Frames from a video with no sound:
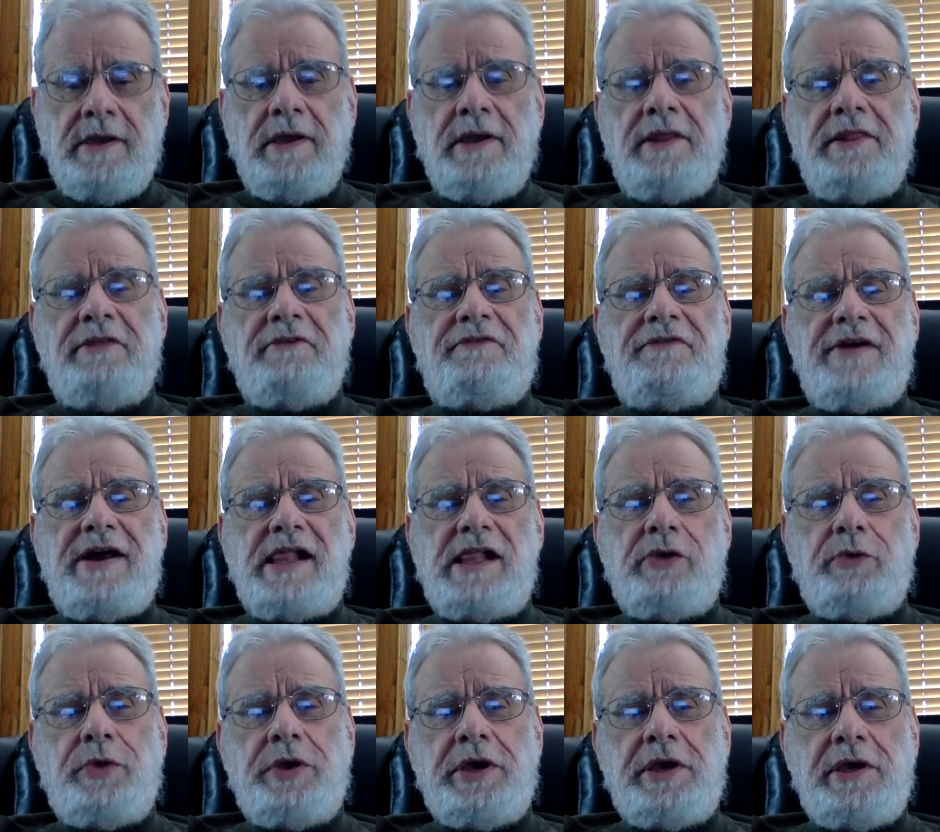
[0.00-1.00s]
The
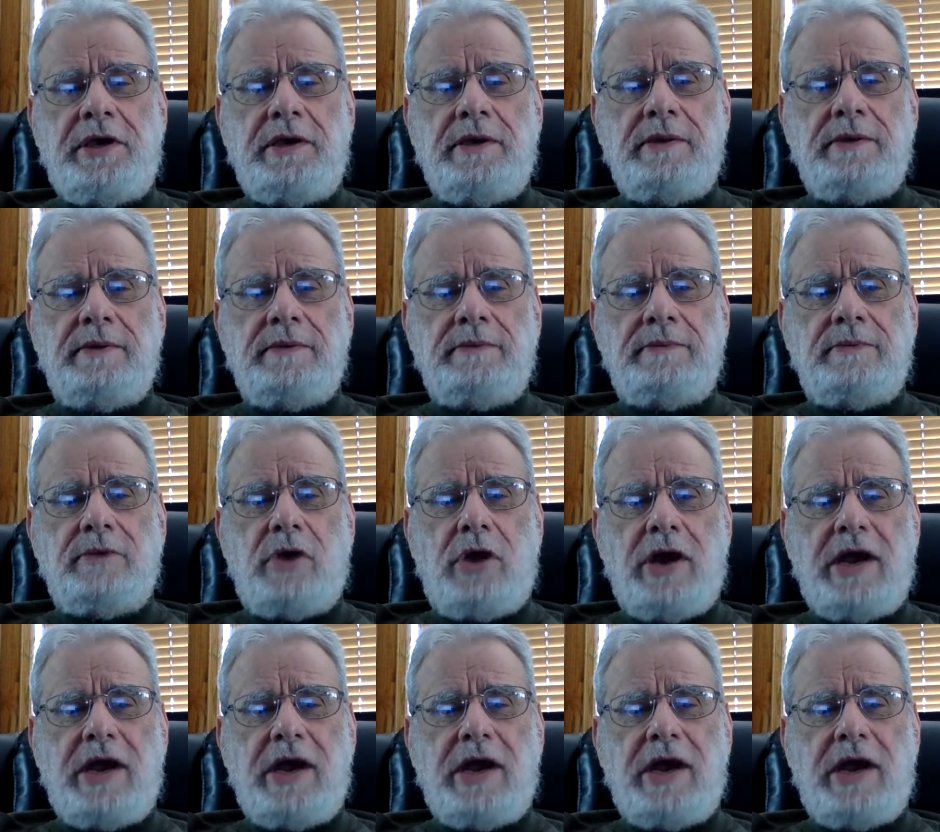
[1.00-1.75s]
following are